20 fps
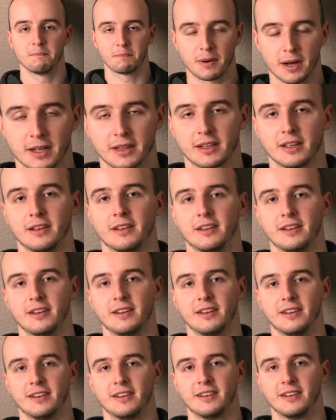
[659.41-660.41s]
But
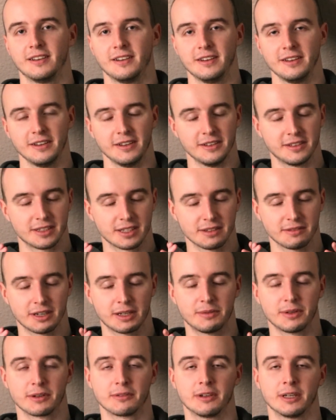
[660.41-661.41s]
it's a
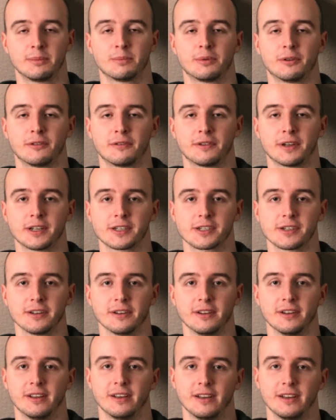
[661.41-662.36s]
very great profession.